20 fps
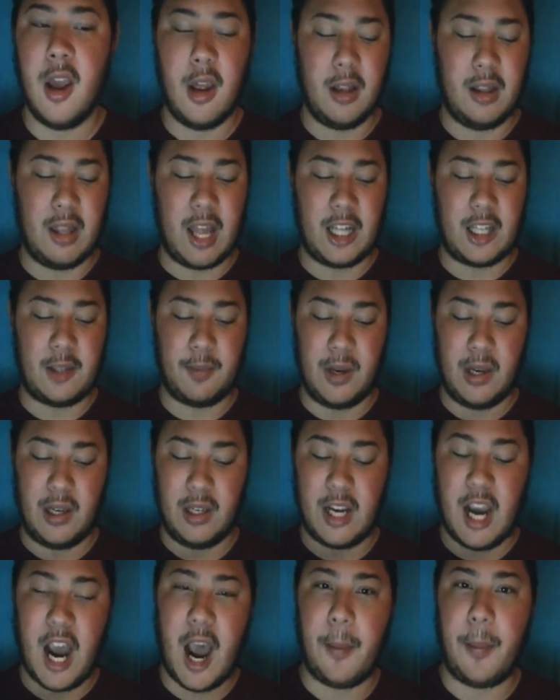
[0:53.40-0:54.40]
that's been
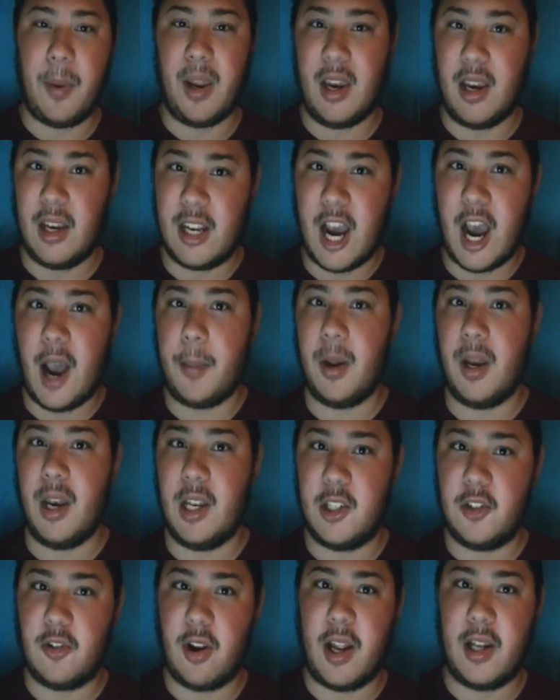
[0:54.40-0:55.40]
copied and copied and
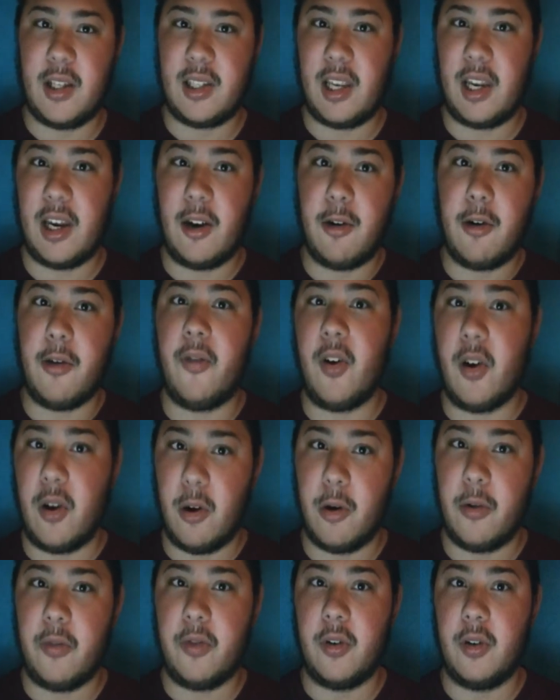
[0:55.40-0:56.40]
translated over and
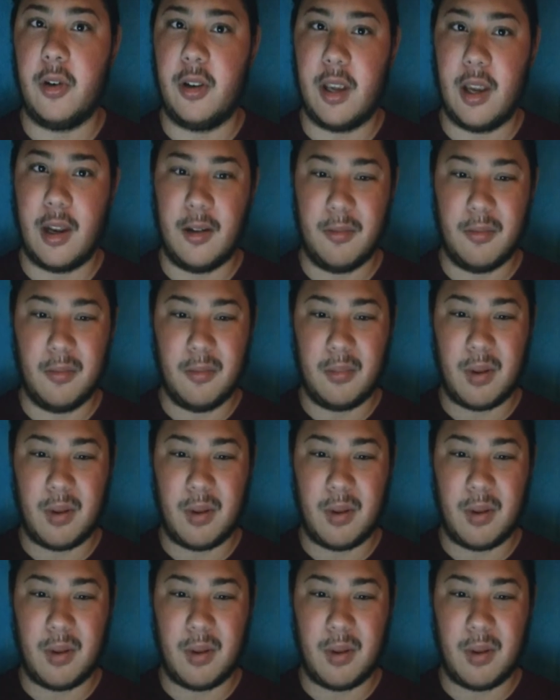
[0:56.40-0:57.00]
over again